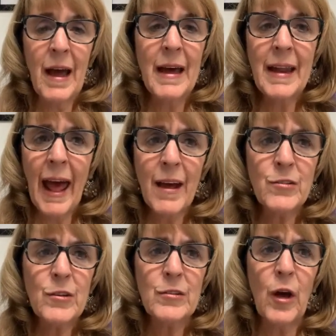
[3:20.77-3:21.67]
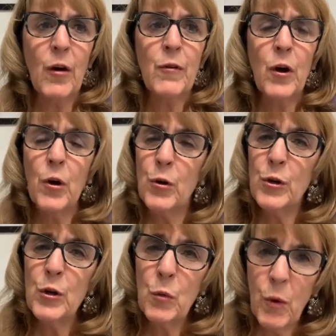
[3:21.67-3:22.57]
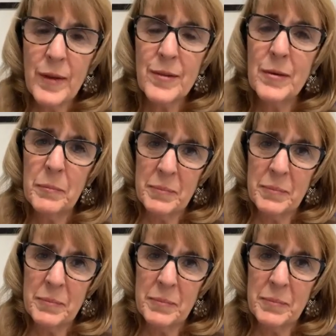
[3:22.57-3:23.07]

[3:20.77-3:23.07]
And ask yourself, who do you want to